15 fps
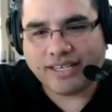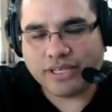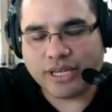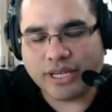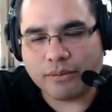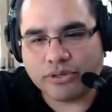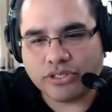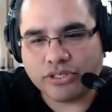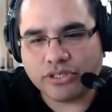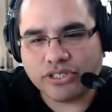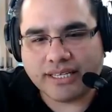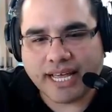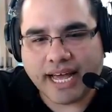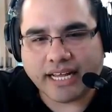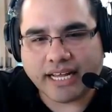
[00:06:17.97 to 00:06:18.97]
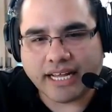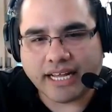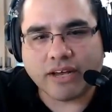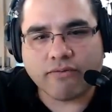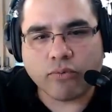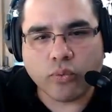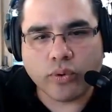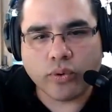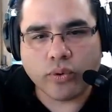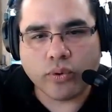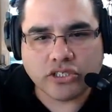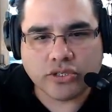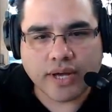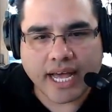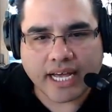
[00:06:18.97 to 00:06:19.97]
certainly appreciate that. Jeff, when
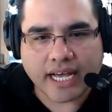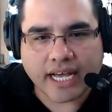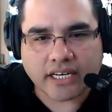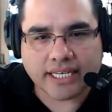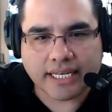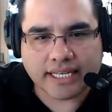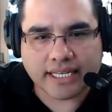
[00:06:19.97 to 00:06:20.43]
did you actually